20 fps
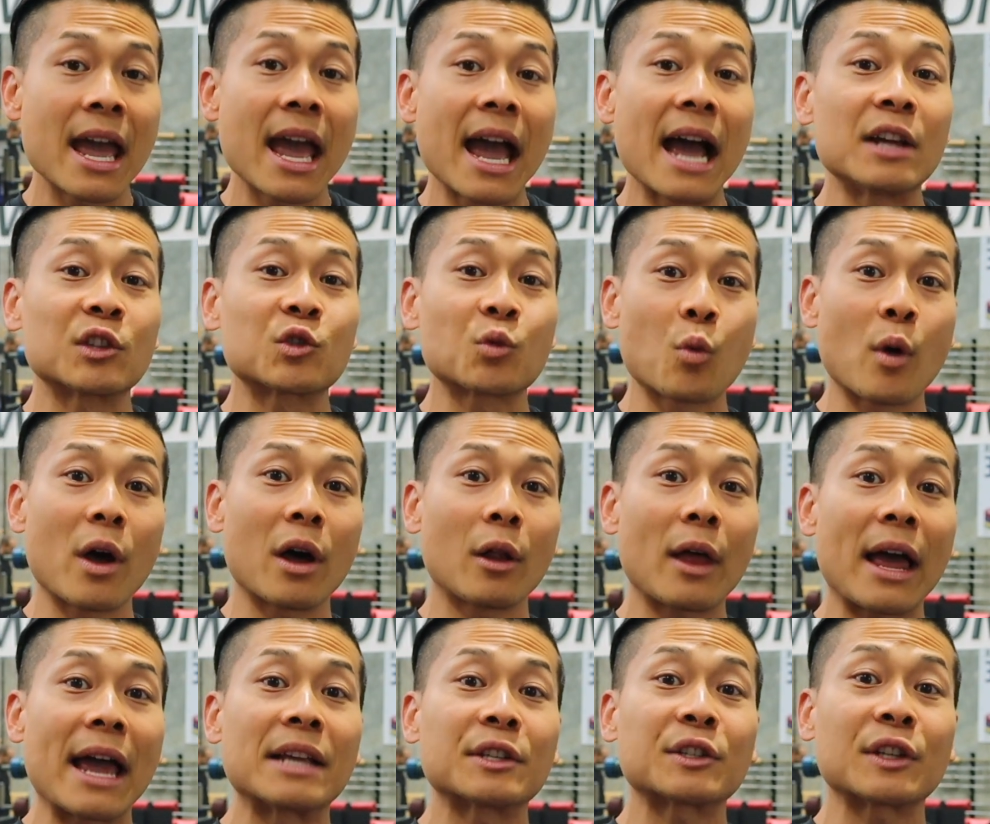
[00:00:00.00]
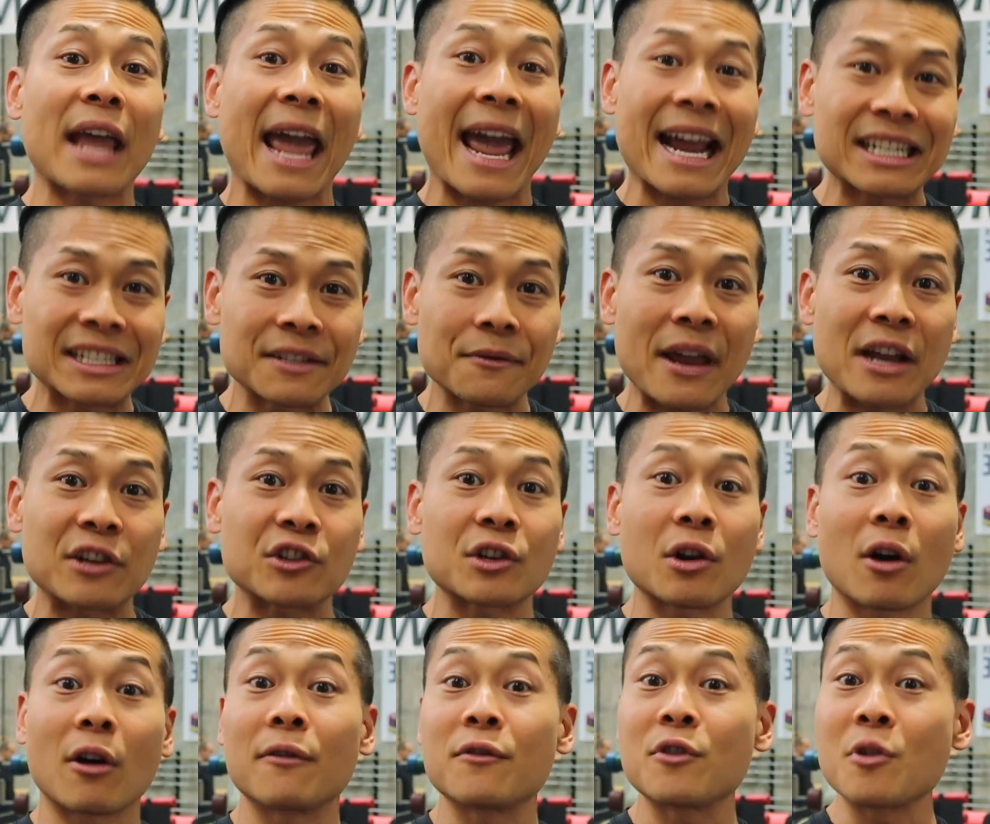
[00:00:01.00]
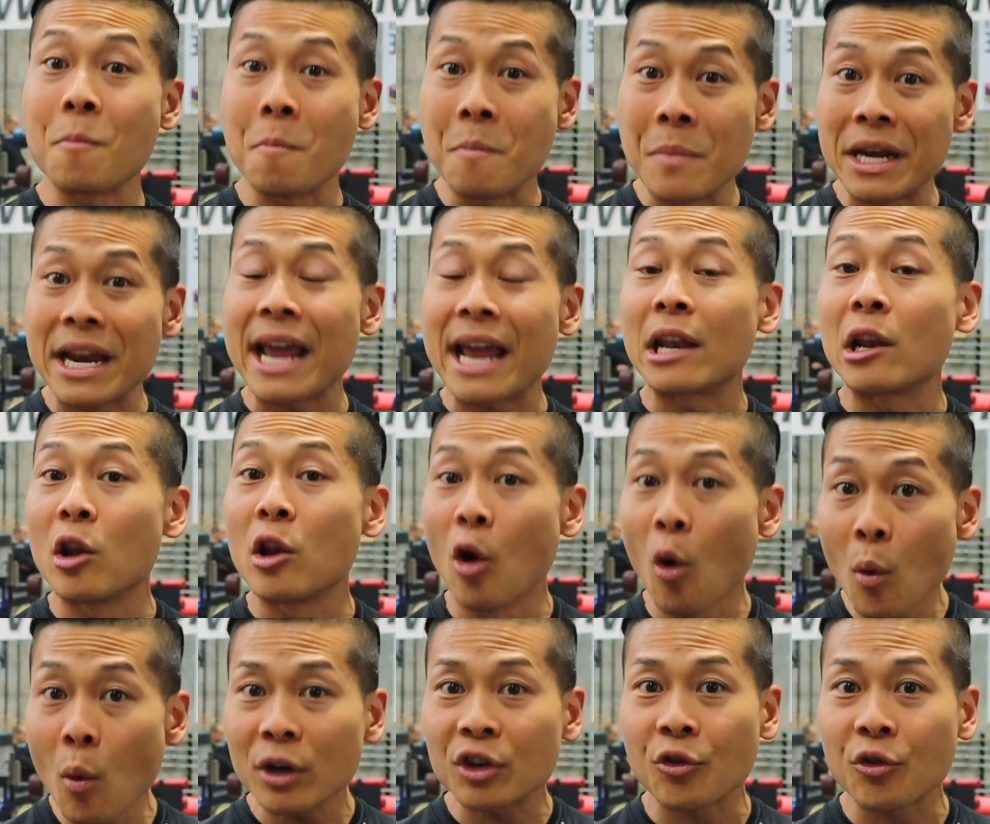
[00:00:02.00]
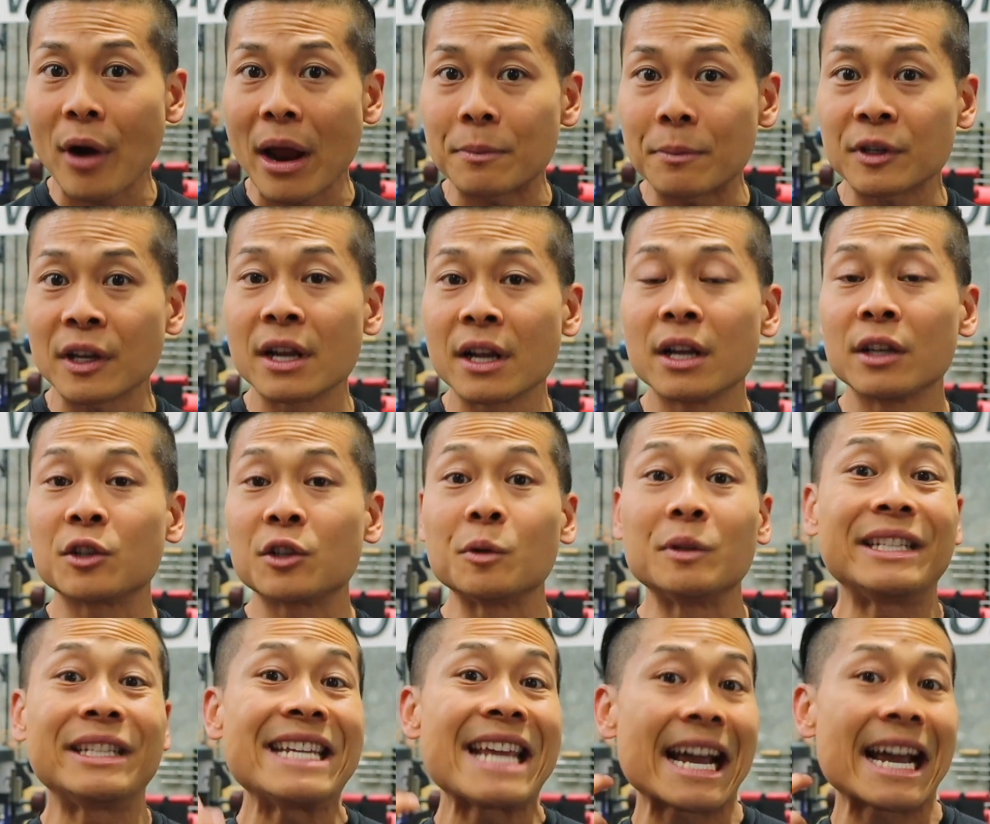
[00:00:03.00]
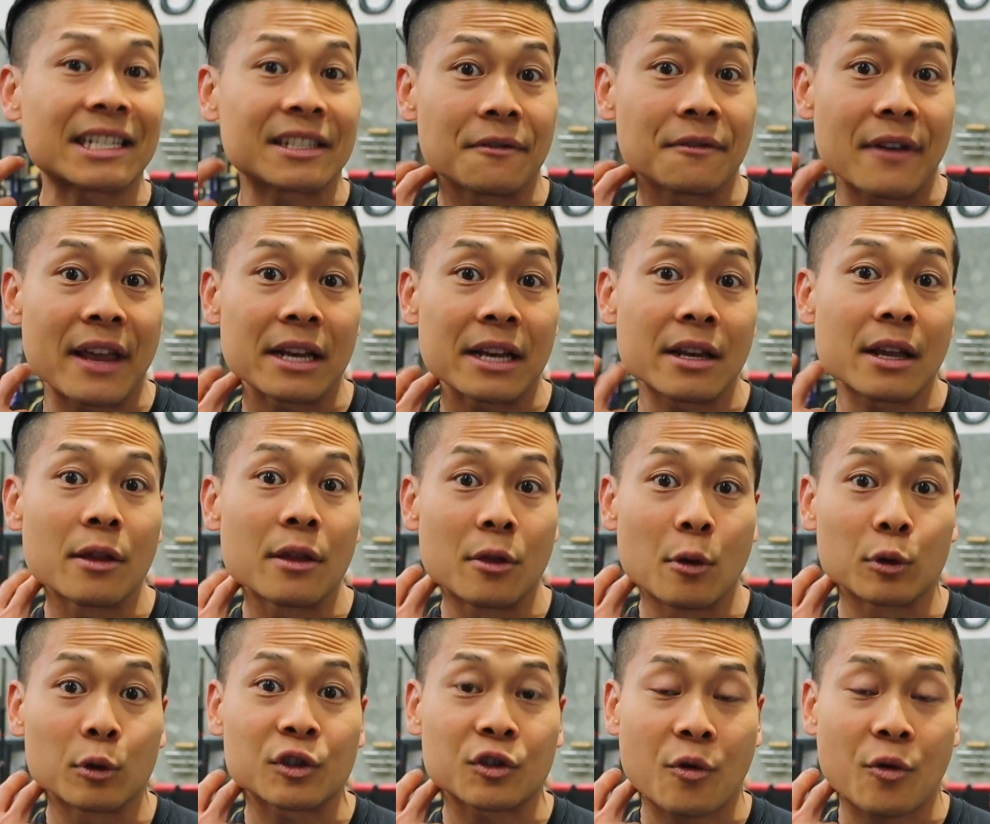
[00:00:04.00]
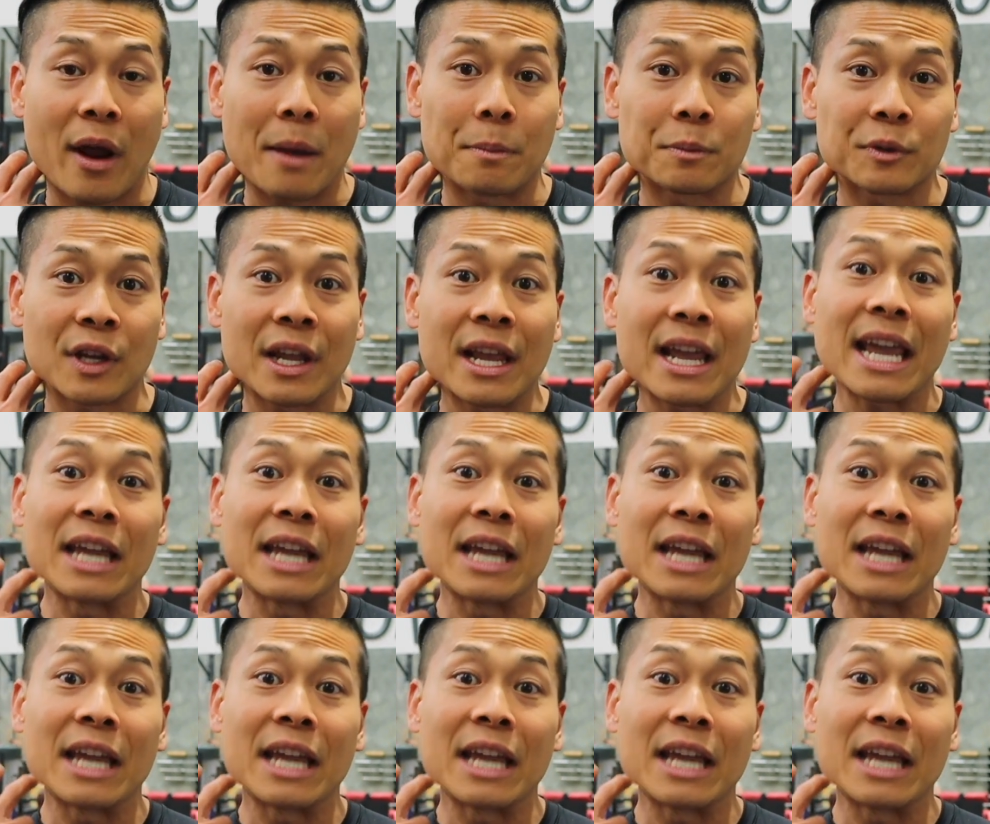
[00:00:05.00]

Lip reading: as well as activation of your mid and lower traps to deactivate those traps.